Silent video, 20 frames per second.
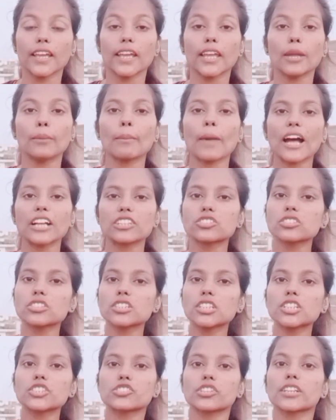
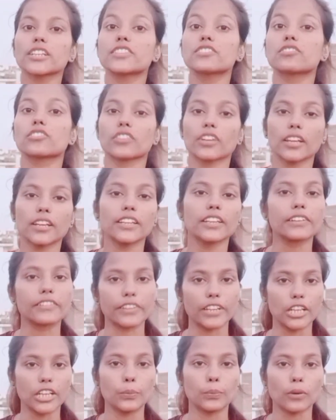Imagination is really,
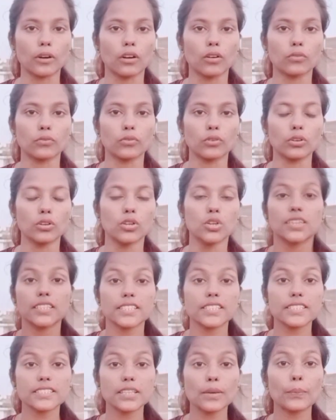really powerful.
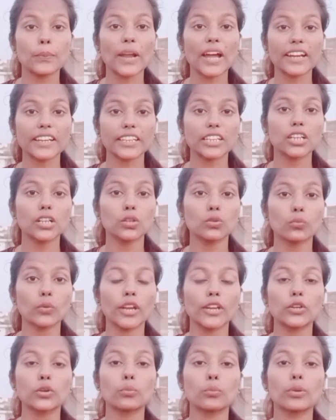This is the practical
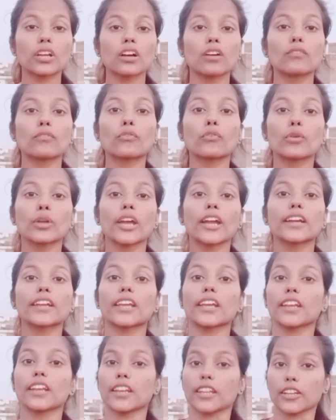way to become fluent
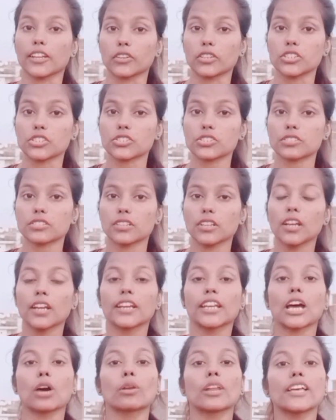in English.
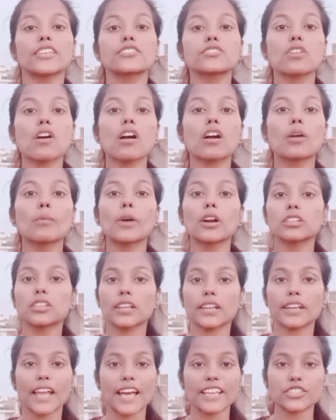Now let's talk about the
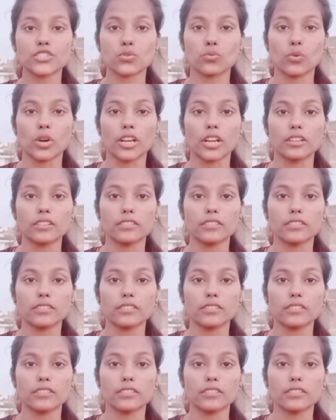next one.